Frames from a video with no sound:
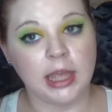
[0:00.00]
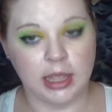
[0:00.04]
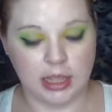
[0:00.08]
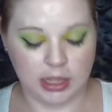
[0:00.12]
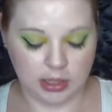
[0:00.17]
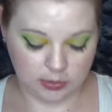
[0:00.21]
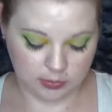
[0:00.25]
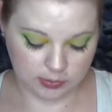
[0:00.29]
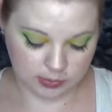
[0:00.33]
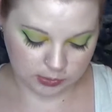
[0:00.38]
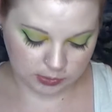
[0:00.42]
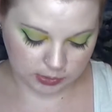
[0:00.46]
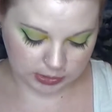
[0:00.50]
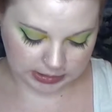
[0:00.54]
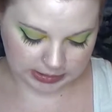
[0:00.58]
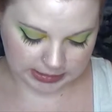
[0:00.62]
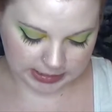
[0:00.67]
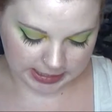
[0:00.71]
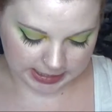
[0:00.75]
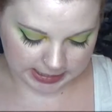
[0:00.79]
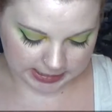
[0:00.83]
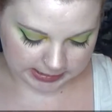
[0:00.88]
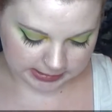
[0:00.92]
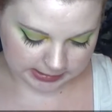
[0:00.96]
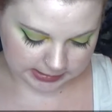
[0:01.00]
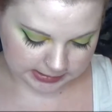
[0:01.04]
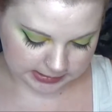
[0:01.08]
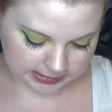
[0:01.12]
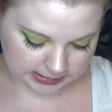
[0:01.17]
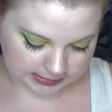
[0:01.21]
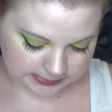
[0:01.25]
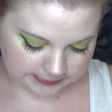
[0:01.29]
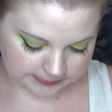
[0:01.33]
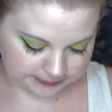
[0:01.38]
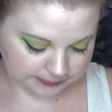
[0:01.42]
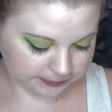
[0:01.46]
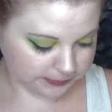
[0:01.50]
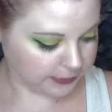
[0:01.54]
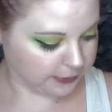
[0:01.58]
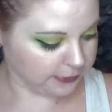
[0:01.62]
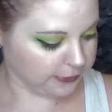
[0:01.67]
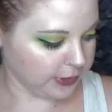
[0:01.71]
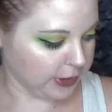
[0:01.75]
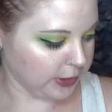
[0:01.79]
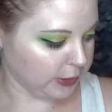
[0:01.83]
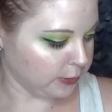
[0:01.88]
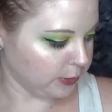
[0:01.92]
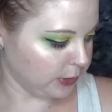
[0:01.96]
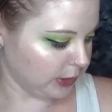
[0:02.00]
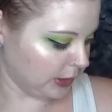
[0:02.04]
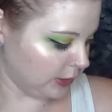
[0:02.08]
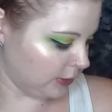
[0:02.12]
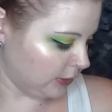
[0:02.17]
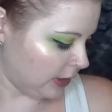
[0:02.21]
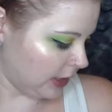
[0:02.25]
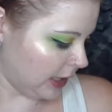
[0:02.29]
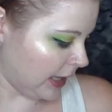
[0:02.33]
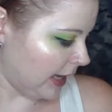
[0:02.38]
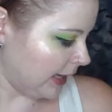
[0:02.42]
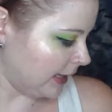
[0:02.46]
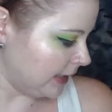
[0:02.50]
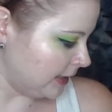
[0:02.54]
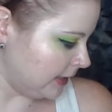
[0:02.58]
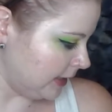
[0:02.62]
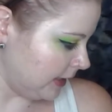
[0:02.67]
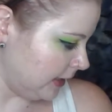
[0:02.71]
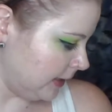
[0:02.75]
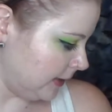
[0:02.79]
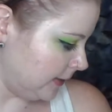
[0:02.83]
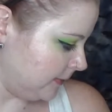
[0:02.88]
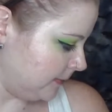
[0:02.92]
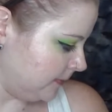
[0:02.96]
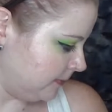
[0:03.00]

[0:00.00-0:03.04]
It was really nice. Felt really relaxing.